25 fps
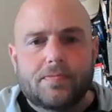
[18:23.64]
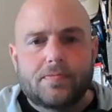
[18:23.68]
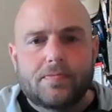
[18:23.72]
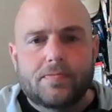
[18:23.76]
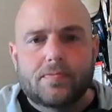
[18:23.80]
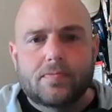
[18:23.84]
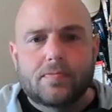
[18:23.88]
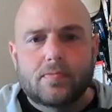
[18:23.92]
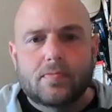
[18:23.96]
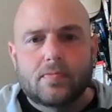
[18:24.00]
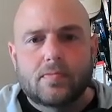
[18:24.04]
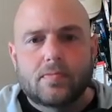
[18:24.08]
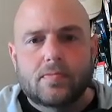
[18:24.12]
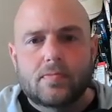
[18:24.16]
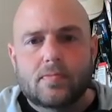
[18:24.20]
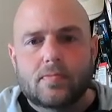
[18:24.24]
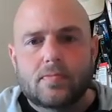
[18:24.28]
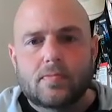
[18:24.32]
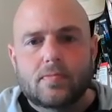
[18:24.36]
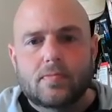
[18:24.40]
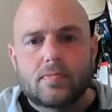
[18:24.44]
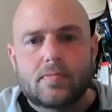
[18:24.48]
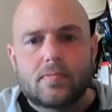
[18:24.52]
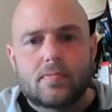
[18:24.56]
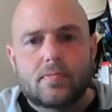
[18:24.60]

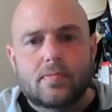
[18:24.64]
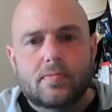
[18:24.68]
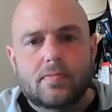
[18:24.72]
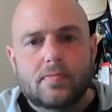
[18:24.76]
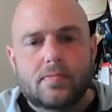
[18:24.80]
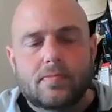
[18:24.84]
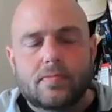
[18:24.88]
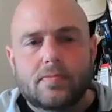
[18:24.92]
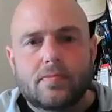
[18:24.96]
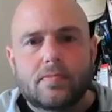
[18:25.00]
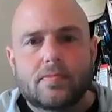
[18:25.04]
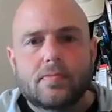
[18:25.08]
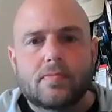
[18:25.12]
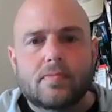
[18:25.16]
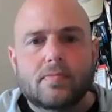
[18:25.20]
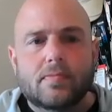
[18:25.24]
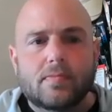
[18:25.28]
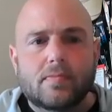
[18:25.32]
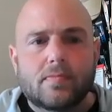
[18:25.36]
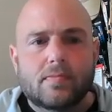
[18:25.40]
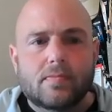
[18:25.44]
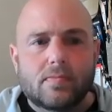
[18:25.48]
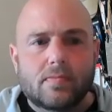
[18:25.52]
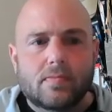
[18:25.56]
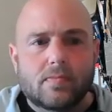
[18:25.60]

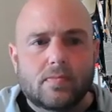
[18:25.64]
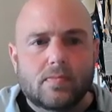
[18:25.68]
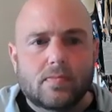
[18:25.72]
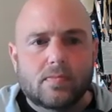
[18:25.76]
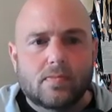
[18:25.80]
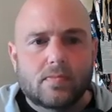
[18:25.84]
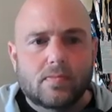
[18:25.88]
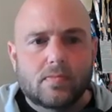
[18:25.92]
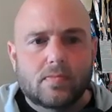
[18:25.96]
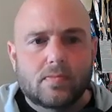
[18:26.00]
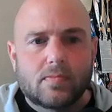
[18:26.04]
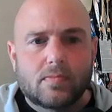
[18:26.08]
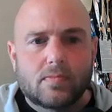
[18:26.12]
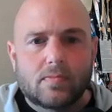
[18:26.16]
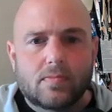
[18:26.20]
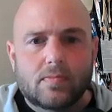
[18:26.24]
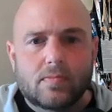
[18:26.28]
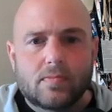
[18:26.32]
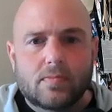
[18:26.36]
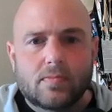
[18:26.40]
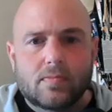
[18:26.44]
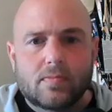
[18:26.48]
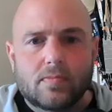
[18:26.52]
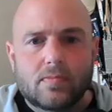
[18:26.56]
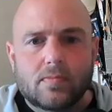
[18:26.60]

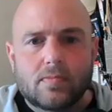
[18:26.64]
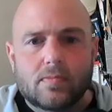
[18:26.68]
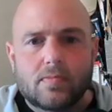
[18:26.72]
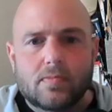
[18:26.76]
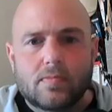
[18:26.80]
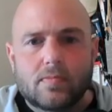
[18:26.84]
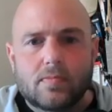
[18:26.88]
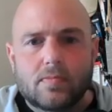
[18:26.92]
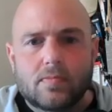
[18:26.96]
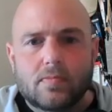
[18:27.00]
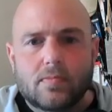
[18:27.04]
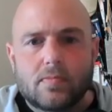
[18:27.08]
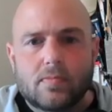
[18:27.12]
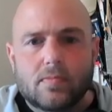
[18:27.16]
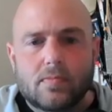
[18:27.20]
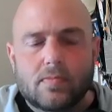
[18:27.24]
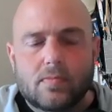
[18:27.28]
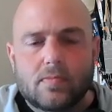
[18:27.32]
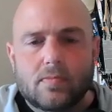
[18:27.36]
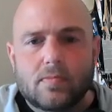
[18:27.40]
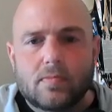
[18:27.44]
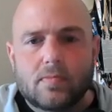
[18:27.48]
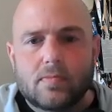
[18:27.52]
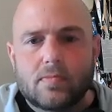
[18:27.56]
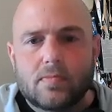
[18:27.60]

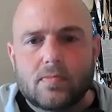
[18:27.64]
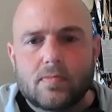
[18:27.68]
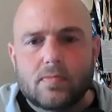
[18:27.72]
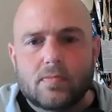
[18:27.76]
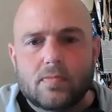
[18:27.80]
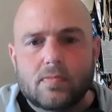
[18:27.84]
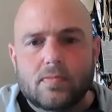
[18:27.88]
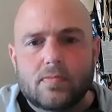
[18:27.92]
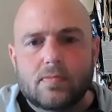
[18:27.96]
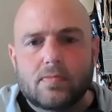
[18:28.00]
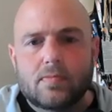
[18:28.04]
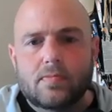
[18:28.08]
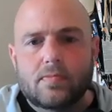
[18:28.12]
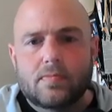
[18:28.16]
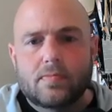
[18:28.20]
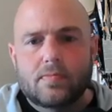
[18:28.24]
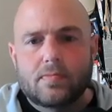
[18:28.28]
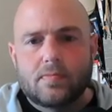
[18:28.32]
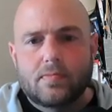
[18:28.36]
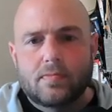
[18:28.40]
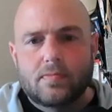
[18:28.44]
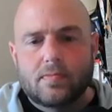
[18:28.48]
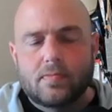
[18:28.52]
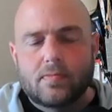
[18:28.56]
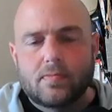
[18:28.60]

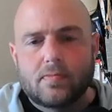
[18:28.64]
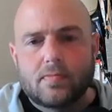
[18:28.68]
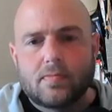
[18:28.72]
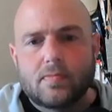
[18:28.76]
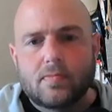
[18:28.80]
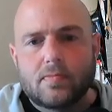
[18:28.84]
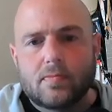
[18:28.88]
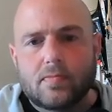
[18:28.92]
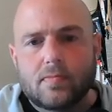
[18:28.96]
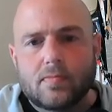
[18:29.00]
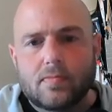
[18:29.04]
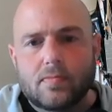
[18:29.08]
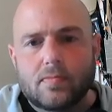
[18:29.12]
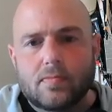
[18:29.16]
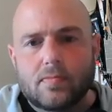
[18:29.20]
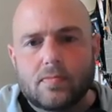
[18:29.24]
The person shown says nothing.